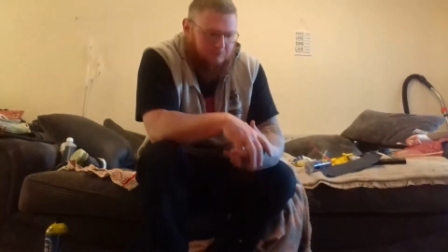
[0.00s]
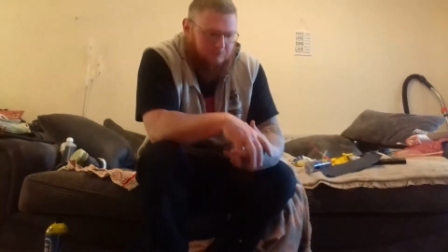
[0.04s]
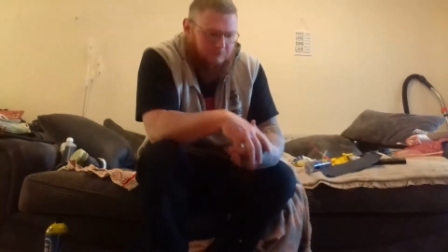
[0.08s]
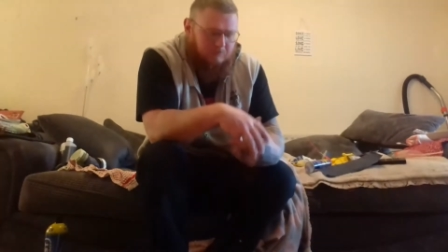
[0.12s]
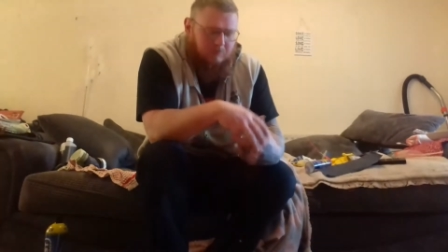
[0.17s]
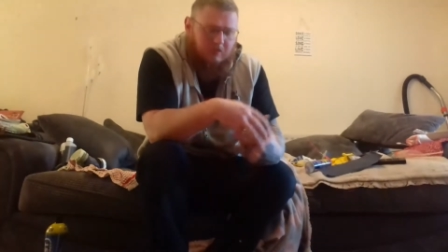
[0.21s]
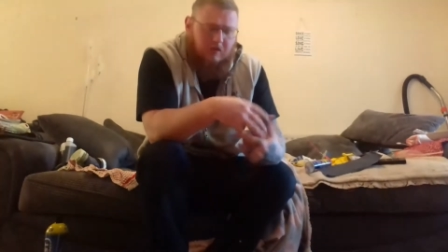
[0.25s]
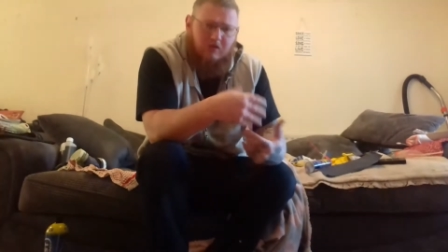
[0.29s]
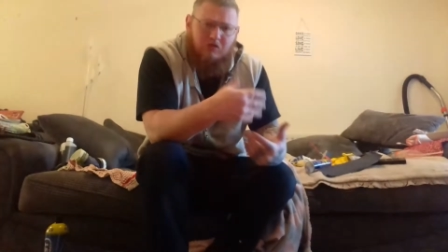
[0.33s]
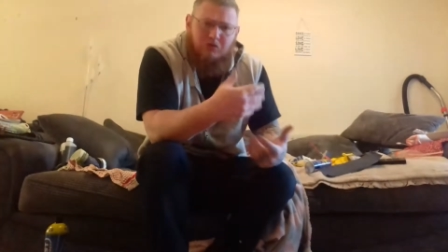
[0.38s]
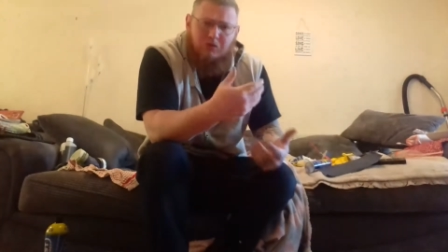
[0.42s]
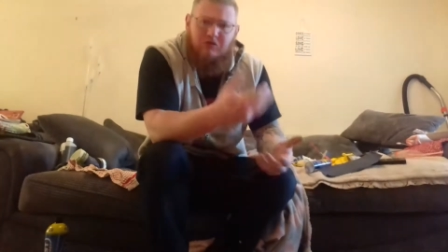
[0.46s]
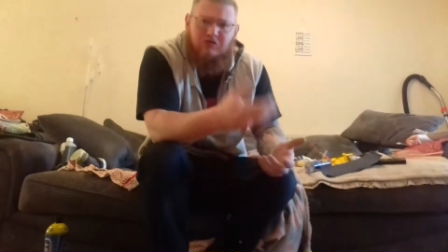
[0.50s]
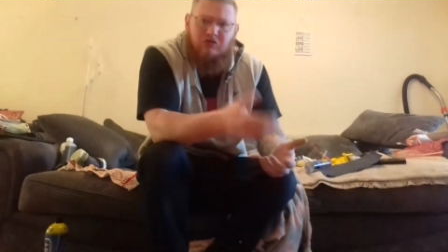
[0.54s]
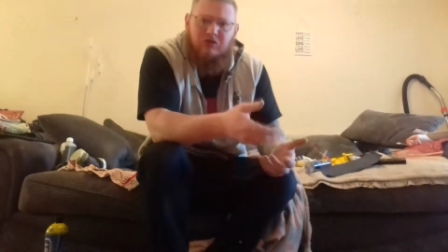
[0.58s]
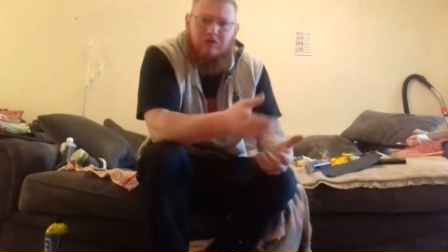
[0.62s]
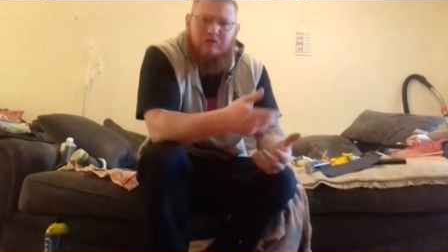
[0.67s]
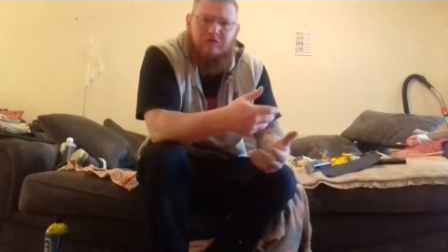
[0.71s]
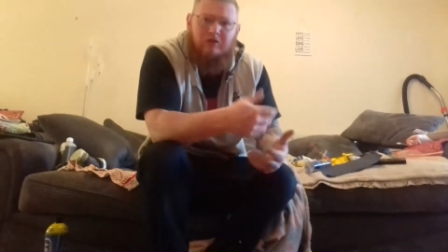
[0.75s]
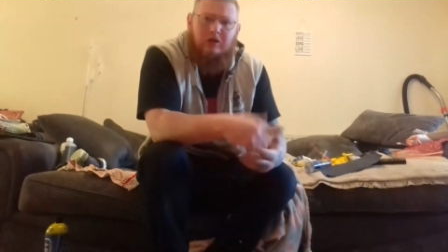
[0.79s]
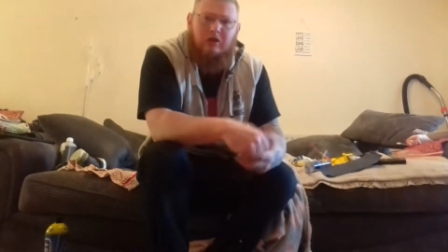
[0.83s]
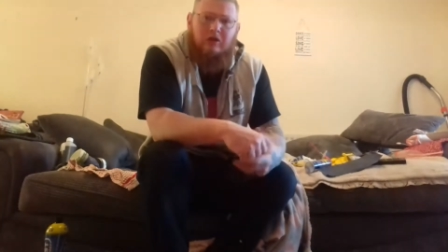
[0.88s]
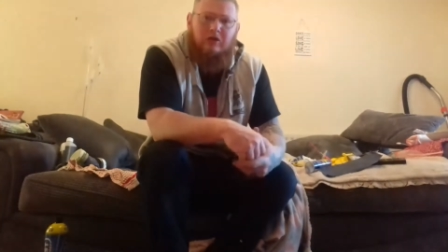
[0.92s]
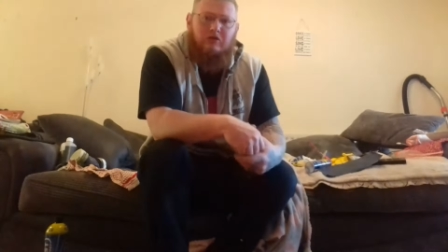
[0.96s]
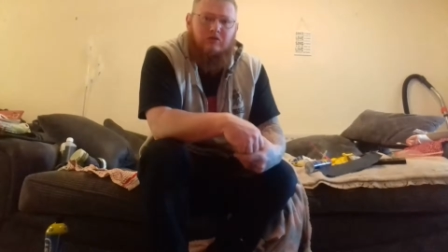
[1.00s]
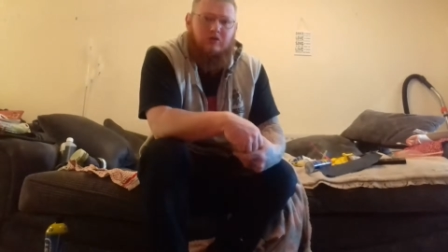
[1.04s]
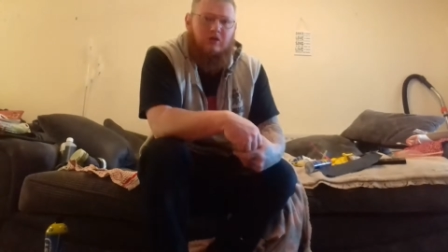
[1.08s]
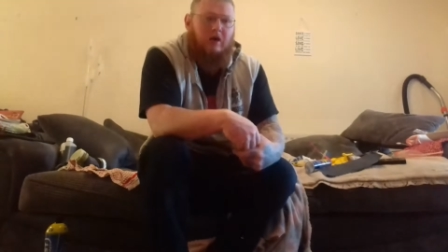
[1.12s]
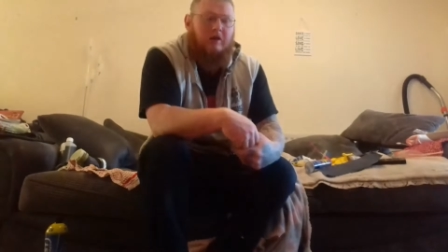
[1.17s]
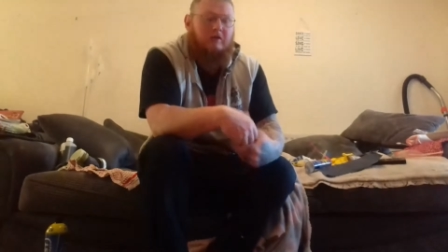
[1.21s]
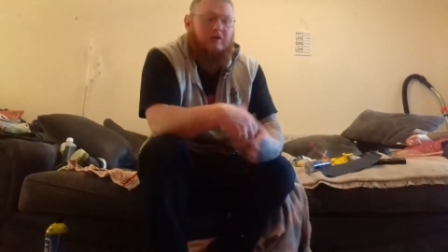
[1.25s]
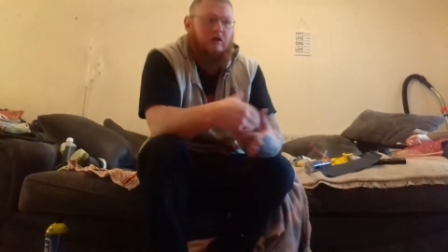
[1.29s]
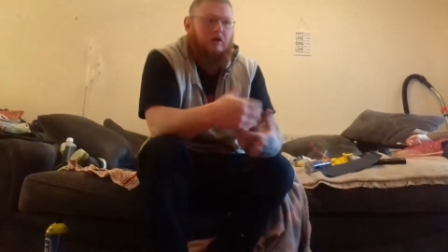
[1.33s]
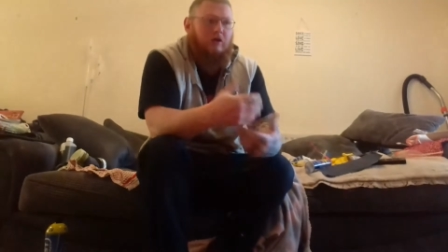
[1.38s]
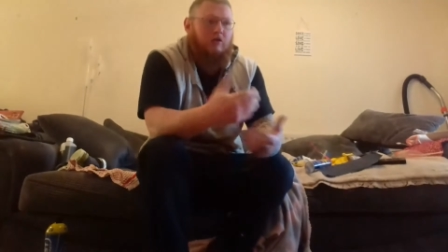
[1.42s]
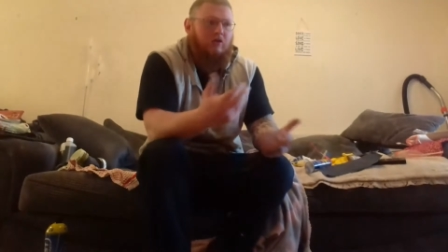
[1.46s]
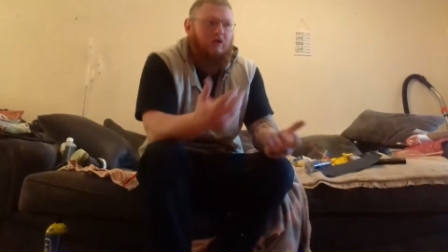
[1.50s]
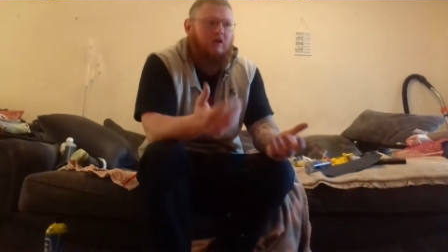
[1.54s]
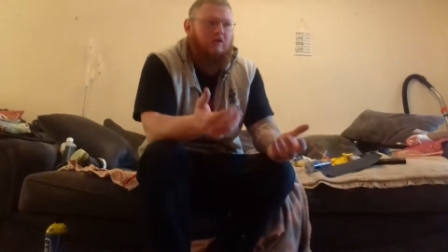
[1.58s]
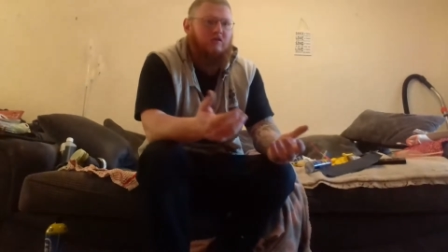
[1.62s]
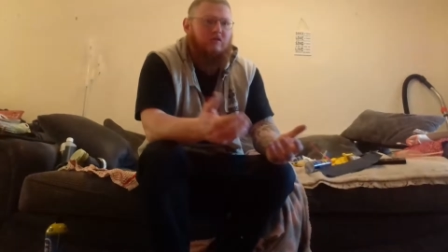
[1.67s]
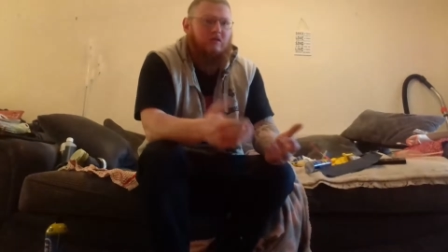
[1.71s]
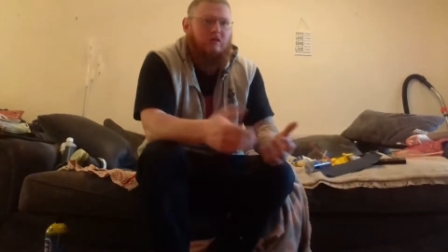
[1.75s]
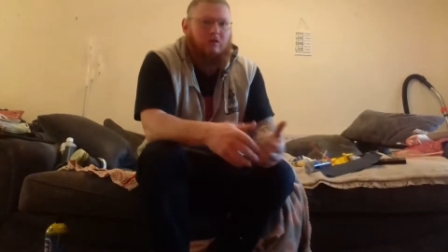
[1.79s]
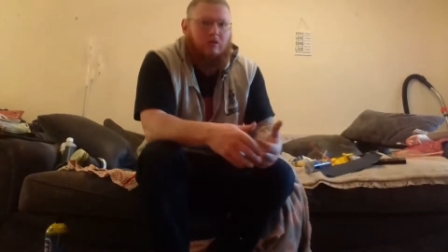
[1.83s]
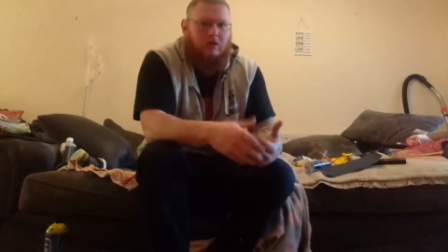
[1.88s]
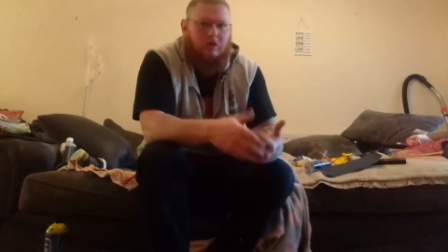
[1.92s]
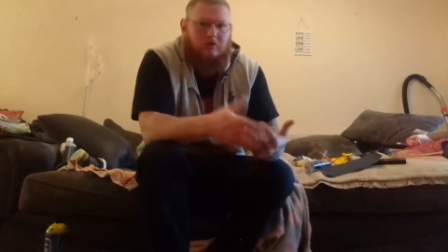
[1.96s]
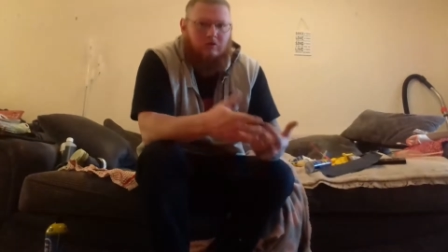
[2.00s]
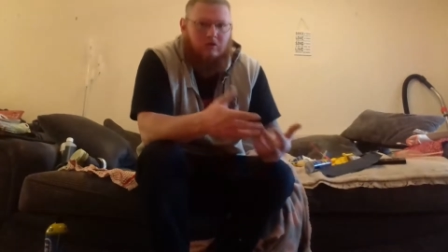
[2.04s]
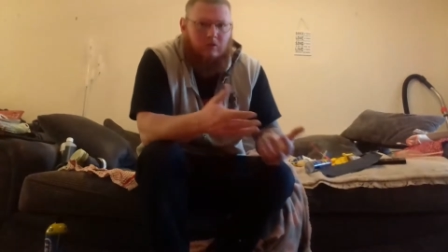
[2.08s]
Especially if you use a degreasant like